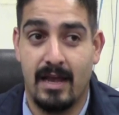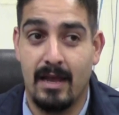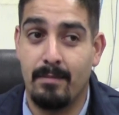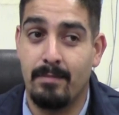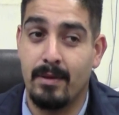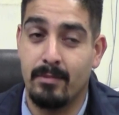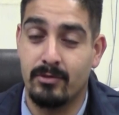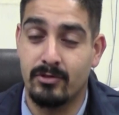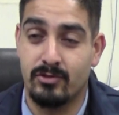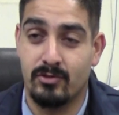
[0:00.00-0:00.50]
aim
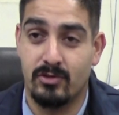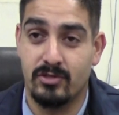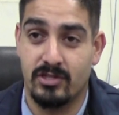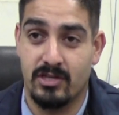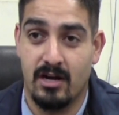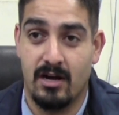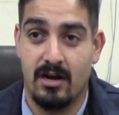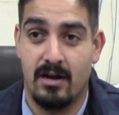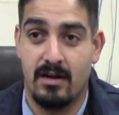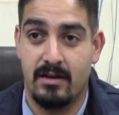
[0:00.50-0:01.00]
people towards
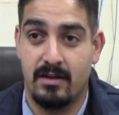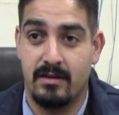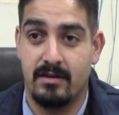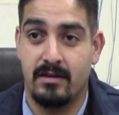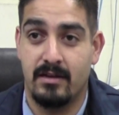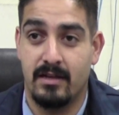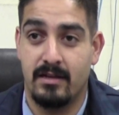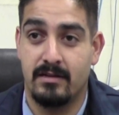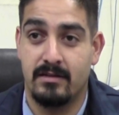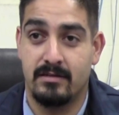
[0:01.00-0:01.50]
God and,
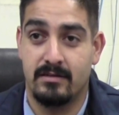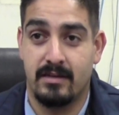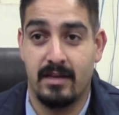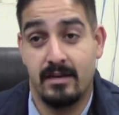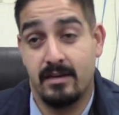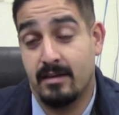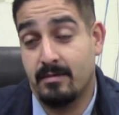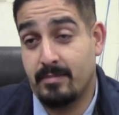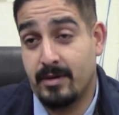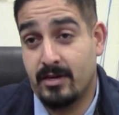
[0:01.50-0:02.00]
and
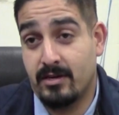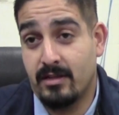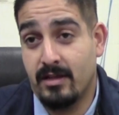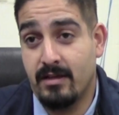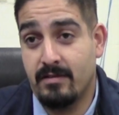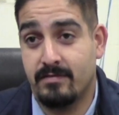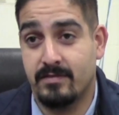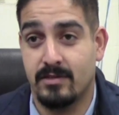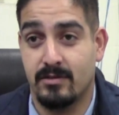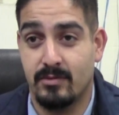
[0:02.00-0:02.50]
getting a better
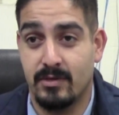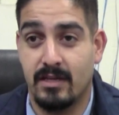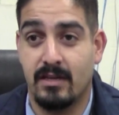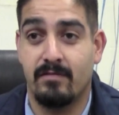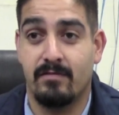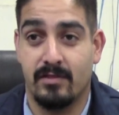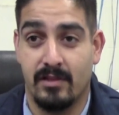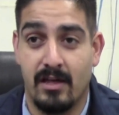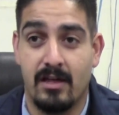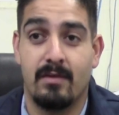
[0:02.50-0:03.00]
life. So we
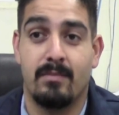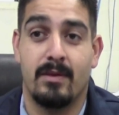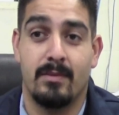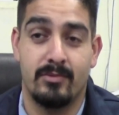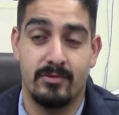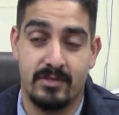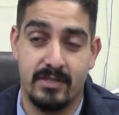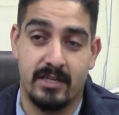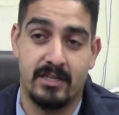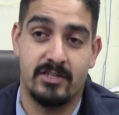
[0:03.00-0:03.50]
give a lot of
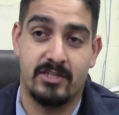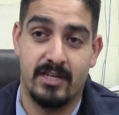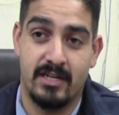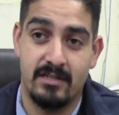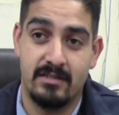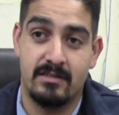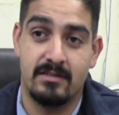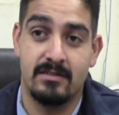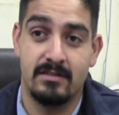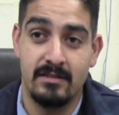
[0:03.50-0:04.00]
people second
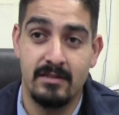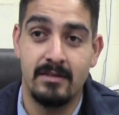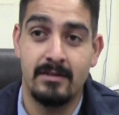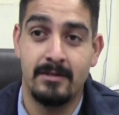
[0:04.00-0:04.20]
chances.